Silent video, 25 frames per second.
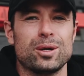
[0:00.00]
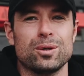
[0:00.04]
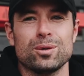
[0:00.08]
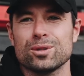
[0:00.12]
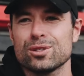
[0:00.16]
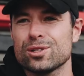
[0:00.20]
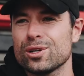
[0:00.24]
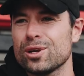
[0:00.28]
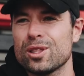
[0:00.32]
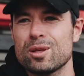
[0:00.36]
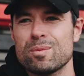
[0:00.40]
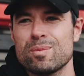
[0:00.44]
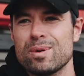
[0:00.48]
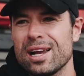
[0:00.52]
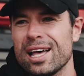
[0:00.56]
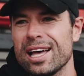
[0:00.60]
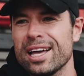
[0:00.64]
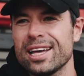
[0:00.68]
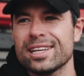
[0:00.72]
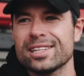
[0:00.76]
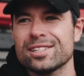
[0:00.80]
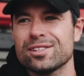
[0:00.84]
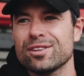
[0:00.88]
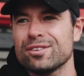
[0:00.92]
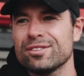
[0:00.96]
then also the
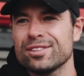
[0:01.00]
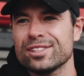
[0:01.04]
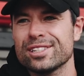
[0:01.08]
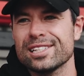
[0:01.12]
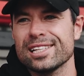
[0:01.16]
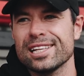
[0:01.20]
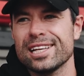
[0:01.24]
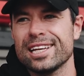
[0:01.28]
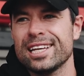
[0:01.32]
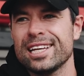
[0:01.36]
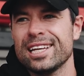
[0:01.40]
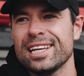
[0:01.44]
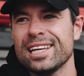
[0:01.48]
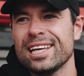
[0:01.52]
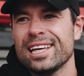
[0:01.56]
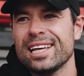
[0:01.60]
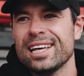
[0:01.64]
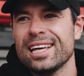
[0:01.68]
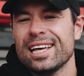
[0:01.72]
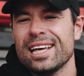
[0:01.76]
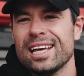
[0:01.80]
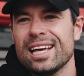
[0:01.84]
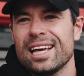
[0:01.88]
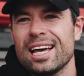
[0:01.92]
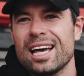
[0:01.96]
players, obviously.
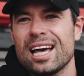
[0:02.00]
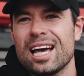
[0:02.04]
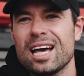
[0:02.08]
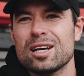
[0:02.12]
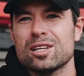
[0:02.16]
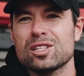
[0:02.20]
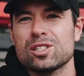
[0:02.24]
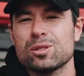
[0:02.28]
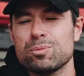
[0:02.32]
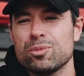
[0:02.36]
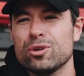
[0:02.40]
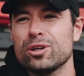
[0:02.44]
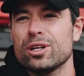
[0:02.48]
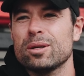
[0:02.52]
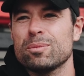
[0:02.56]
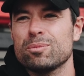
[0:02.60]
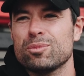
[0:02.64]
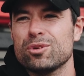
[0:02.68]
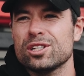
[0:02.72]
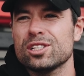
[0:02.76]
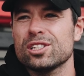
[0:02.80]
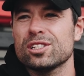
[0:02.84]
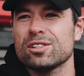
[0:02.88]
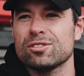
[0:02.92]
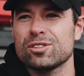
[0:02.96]
It's a pretty
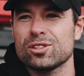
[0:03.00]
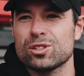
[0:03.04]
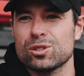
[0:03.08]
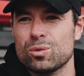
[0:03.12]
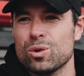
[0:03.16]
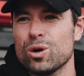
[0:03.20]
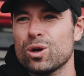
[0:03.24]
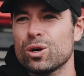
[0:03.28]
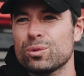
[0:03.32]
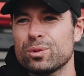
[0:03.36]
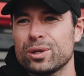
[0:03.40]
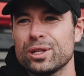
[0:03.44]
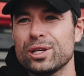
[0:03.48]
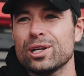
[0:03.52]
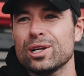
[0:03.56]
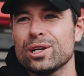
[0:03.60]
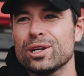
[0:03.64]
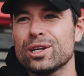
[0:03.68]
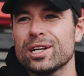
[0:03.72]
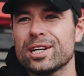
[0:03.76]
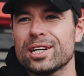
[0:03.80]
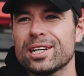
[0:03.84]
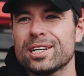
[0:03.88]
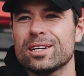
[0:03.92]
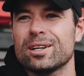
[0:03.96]
impressive squad when you
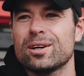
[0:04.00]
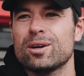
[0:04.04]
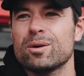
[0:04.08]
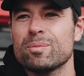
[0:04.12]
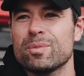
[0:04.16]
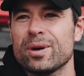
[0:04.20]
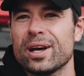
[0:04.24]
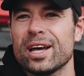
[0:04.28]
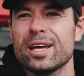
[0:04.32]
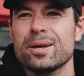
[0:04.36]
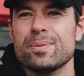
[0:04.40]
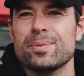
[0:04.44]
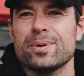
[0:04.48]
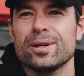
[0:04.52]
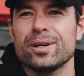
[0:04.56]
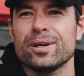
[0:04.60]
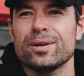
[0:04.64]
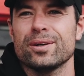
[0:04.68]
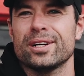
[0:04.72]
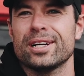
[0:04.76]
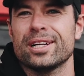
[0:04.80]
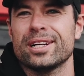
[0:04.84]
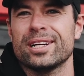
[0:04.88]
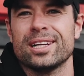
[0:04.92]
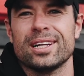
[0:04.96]
look at it on paper,
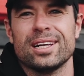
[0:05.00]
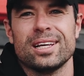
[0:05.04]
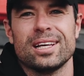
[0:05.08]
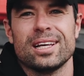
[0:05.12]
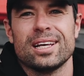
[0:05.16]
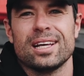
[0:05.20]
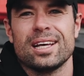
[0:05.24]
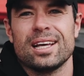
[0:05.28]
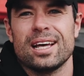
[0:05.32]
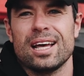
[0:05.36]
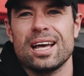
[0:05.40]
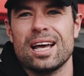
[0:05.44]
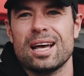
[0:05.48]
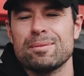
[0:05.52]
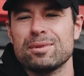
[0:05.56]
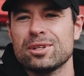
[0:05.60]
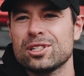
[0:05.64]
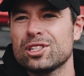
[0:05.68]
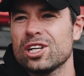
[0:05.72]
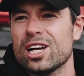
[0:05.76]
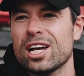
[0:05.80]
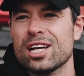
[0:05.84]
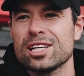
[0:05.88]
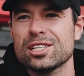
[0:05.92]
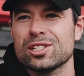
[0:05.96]
and the
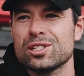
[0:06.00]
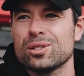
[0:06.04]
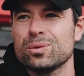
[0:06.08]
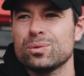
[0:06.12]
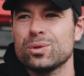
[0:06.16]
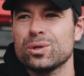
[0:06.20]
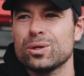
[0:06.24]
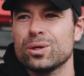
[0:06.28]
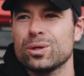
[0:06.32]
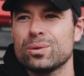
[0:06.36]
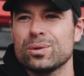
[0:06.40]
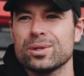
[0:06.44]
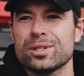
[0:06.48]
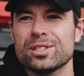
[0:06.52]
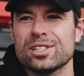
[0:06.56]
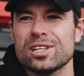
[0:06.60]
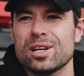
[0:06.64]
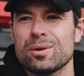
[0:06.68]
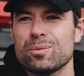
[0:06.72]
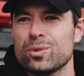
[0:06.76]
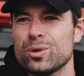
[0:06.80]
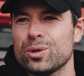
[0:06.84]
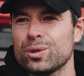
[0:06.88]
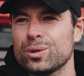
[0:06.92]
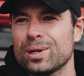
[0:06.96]
chance to work with
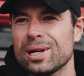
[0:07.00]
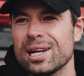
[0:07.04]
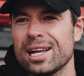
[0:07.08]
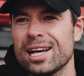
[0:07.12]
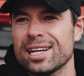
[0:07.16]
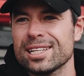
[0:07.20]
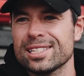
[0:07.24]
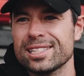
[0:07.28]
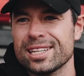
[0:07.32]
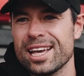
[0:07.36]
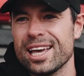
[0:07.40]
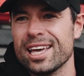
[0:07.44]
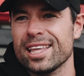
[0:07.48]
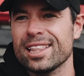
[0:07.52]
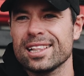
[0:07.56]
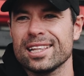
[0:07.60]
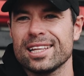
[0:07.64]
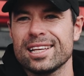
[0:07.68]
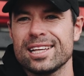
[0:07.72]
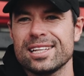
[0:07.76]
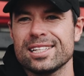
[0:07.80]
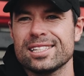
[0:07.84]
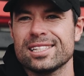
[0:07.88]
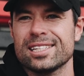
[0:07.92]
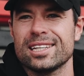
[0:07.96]
some world-class
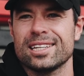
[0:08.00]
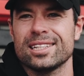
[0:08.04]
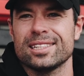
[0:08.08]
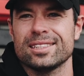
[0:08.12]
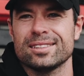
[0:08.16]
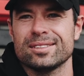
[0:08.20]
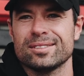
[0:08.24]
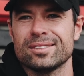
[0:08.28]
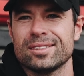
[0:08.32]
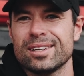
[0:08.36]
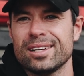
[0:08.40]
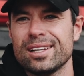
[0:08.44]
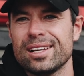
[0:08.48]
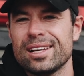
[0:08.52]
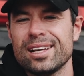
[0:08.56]
athletes and